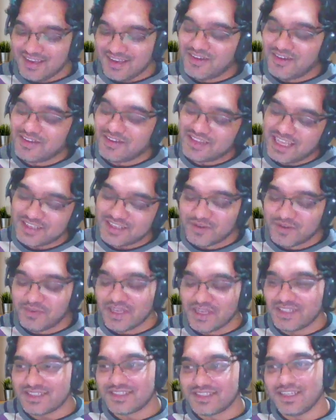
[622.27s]
oh, that's
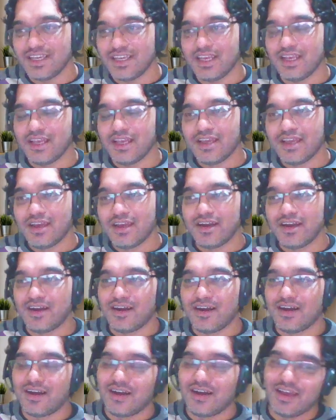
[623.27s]
open. See,
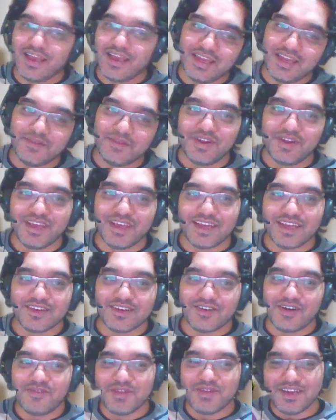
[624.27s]
anybody
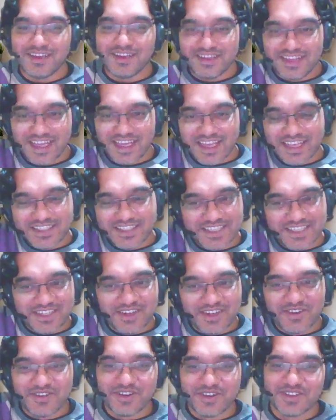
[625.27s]
can come and they can
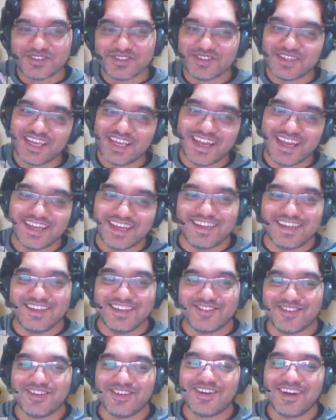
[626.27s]
sit down also. They can,
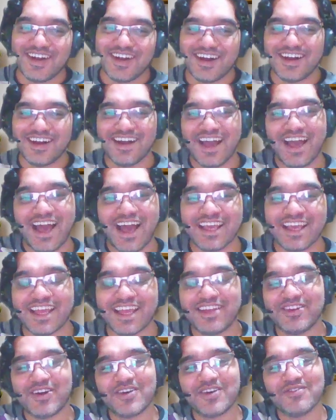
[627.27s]
I
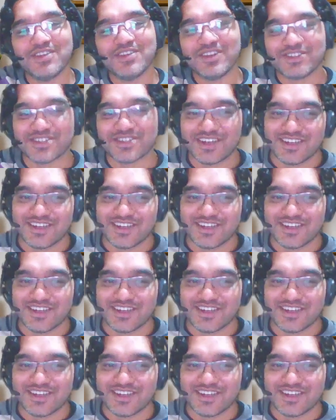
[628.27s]
can talk with the